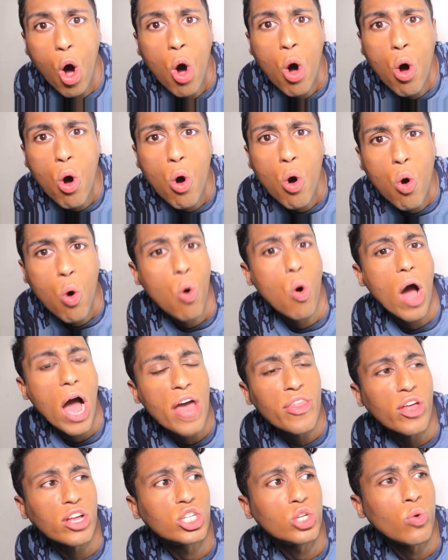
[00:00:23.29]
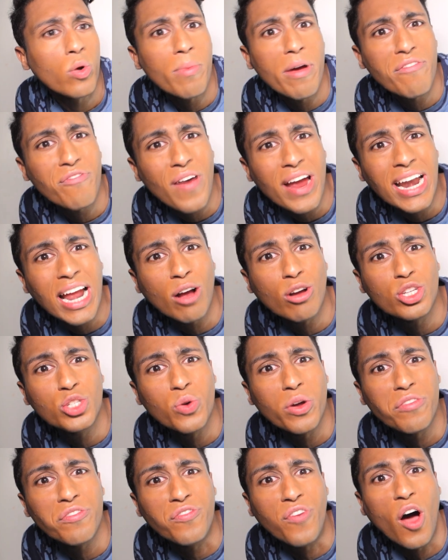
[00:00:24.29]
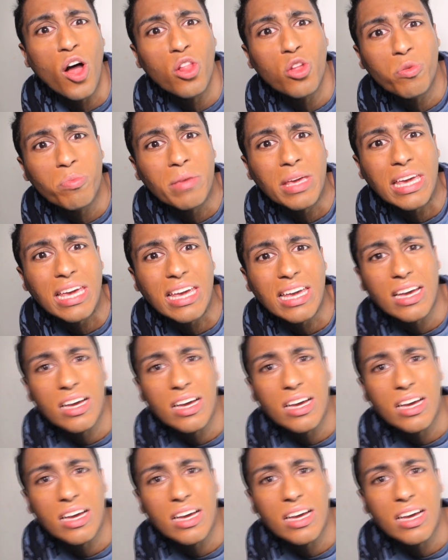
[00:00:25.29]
Oh, I thought you were my friend. How could you unfollow me?